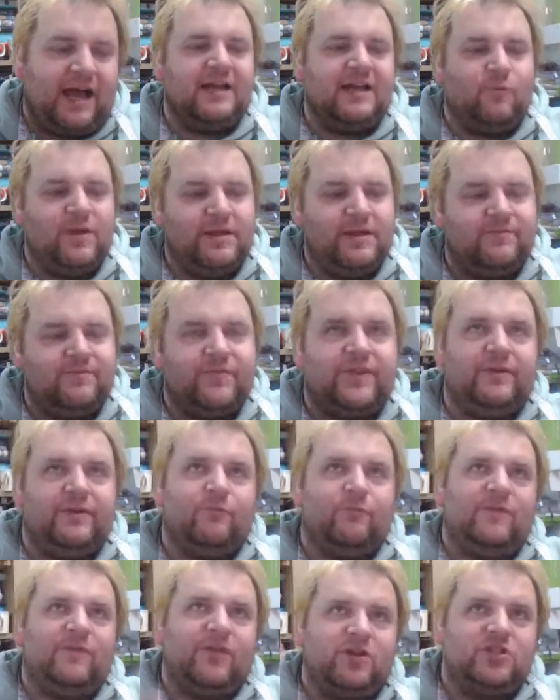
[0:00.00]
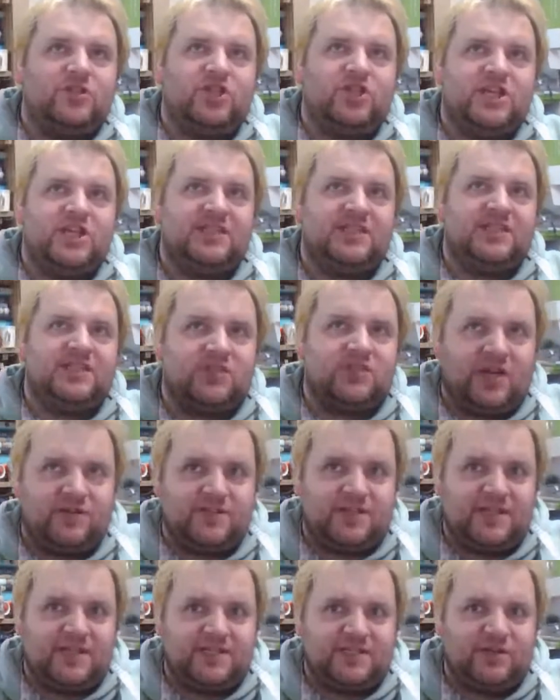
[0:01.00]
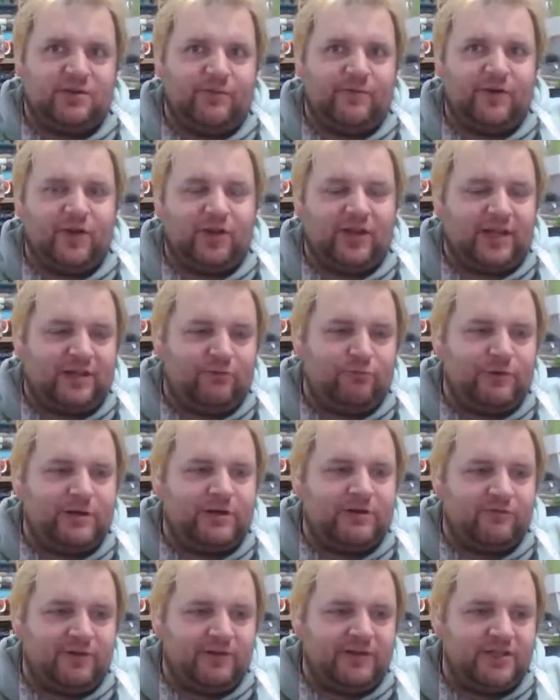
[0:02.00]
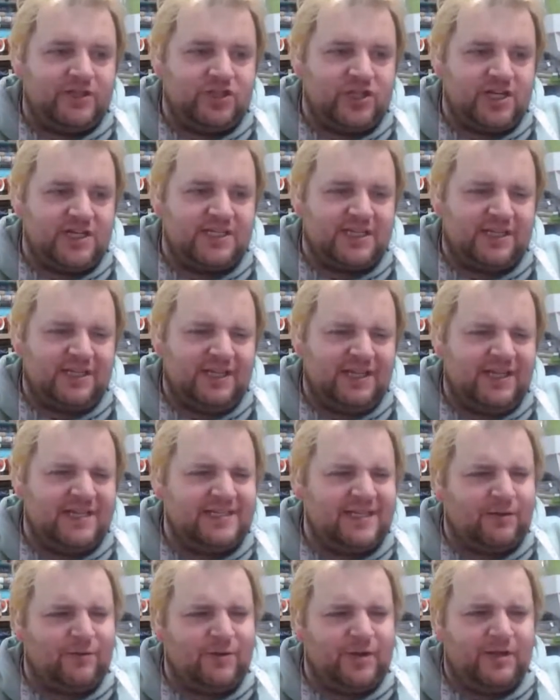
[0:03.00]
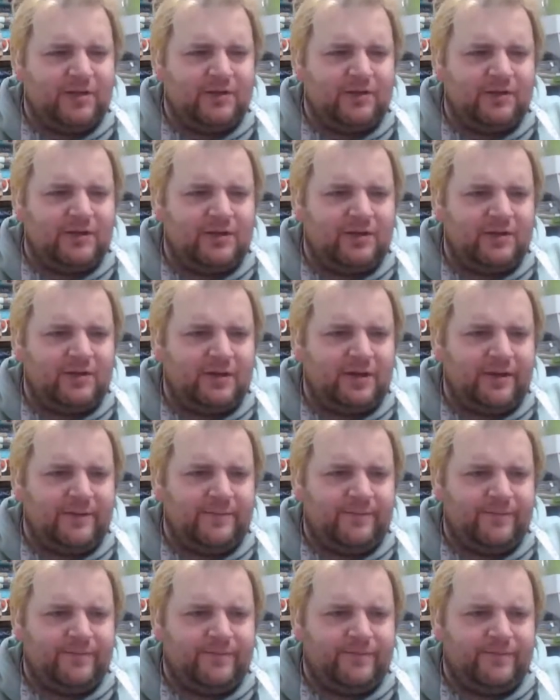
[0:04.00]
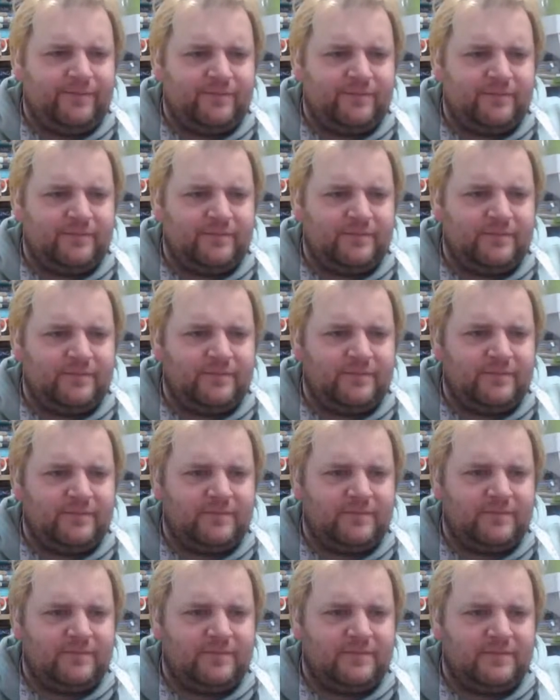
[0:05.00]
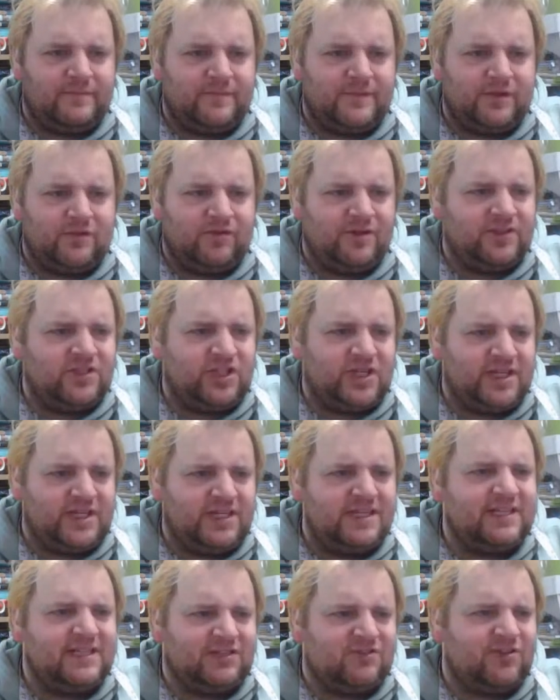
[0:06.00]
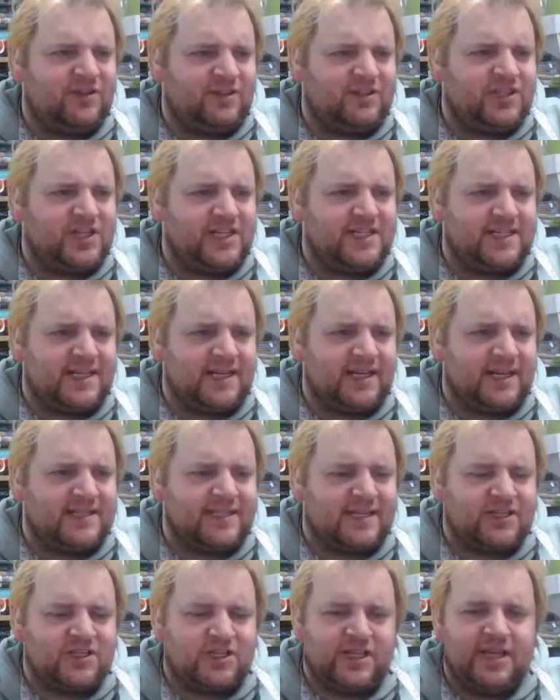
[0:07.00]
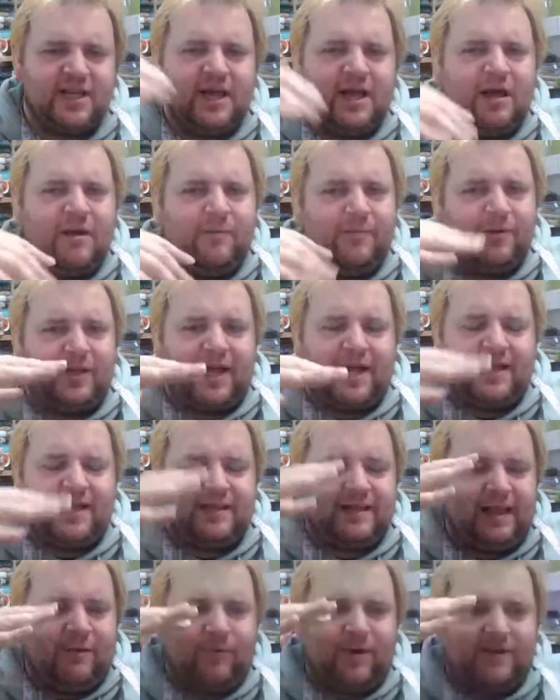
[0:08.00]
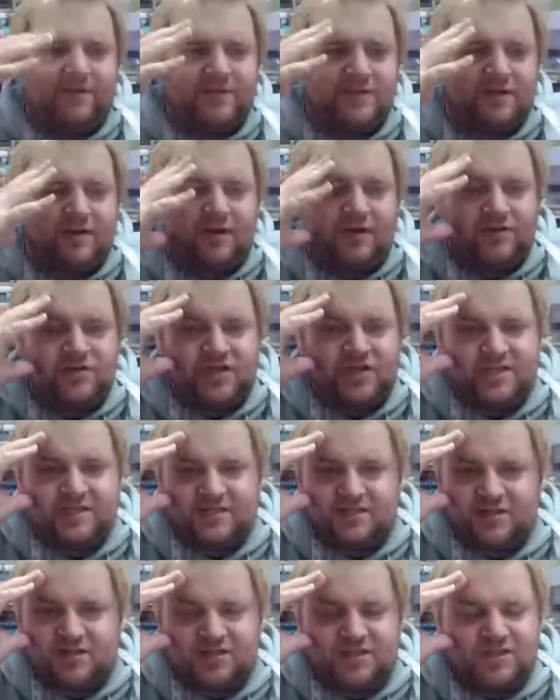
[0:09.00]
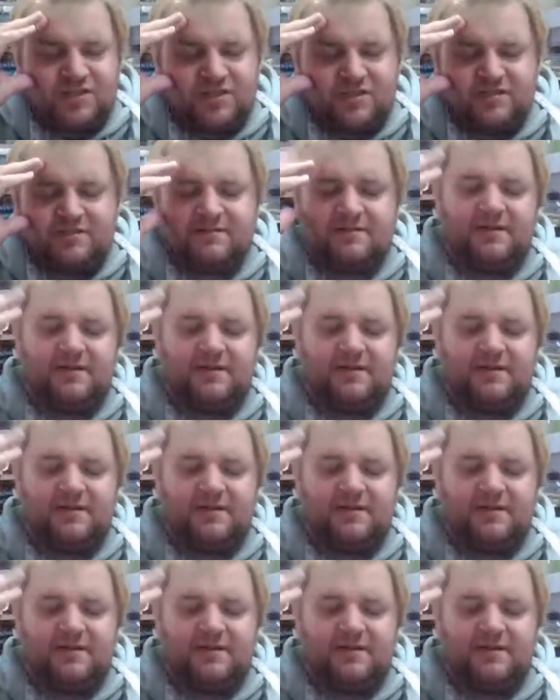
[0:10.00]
And like we've got cheese on toast now, so we've got like, we grill the cheese. I think, is that what you call your grilled cheese? It's grilled cheese, isn't it, essentially? But like, yeah, we have cheese on toast.